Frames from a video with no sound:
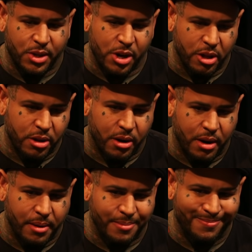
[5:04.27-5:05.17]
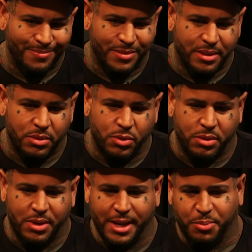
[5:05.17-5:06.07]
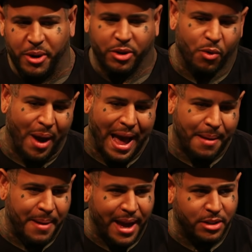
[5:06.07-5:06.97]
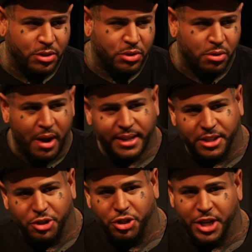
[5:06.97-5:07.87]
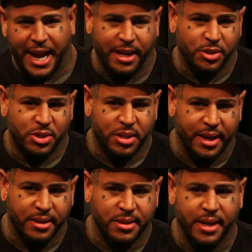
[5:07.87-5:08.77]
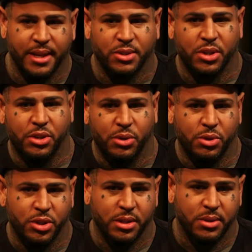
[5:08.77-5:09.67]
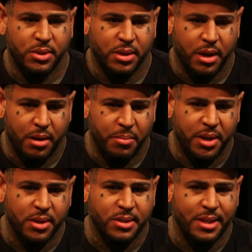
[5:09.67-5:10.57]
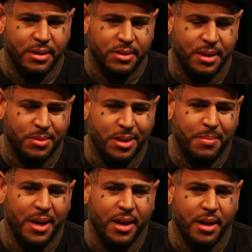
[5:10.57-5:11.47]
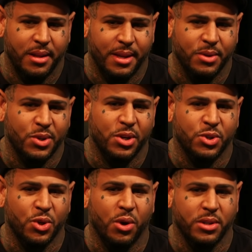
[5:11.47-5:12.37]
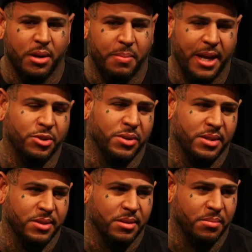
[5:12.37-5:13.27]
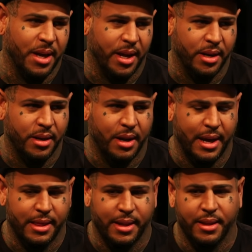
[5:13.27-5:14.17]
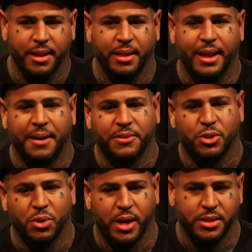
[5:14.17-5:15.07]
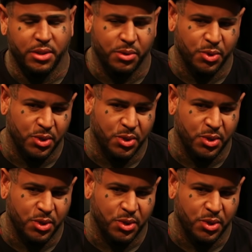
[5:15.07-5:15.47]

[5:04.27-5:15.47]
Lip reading: another desperate grab at trying to change things and institutions, because there seems to be, there's an assault on patriotism. And I think the left tried to